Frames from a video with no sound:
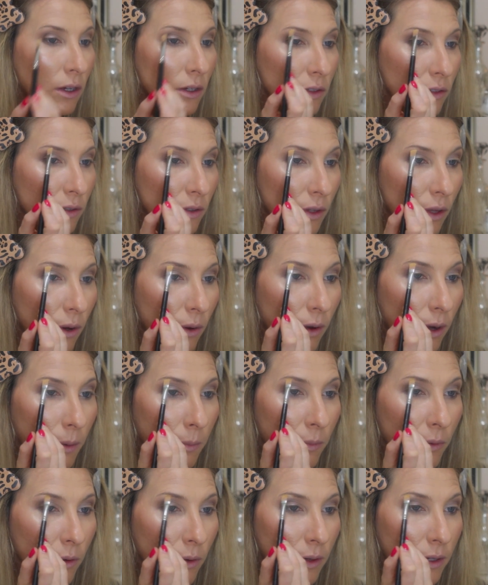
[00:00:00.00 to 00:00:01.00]
So
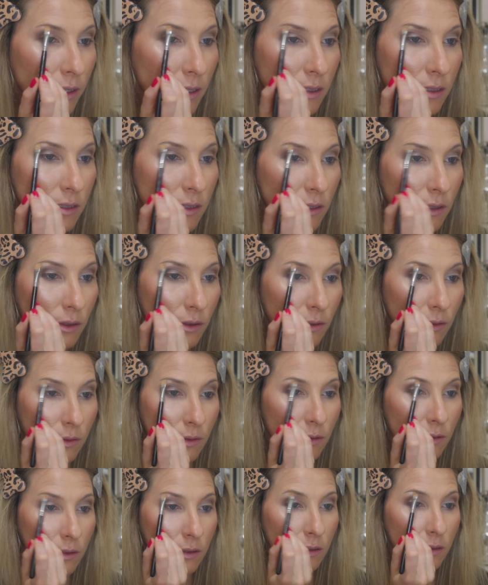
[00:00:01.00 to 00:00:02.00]
I'm going
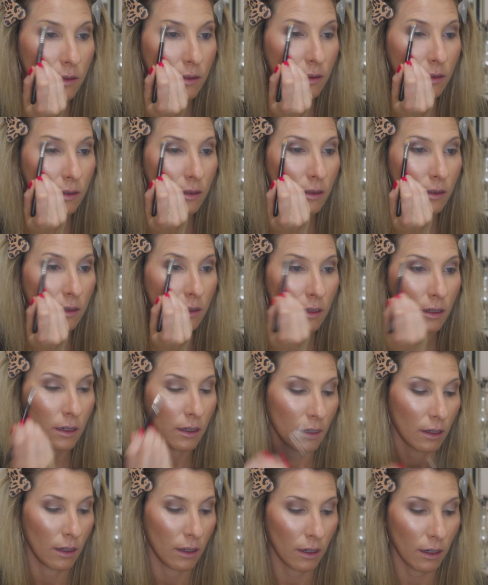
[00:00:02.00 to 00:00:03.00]
to
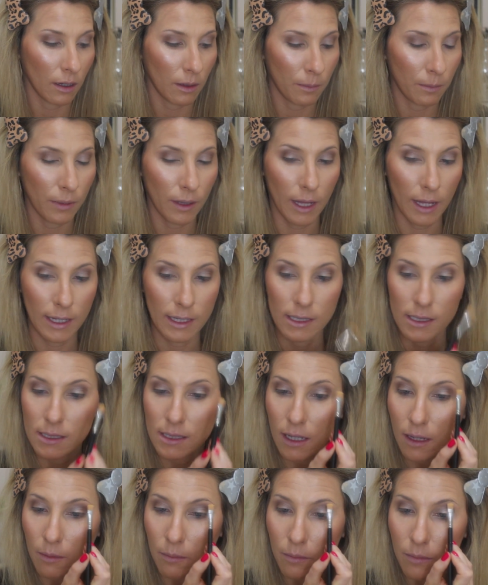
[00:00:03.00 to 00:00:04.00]
apply
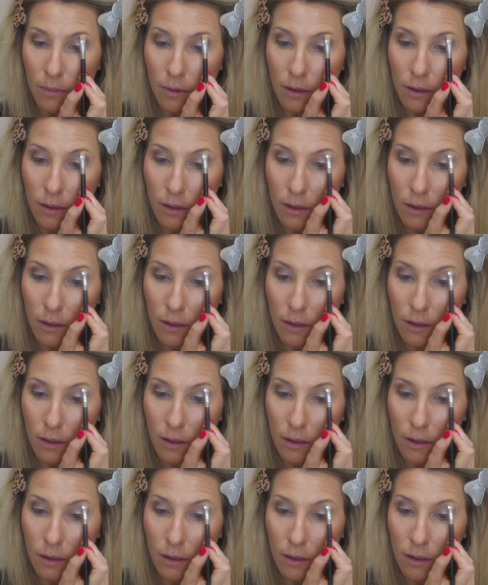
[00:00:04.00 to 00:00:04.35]
some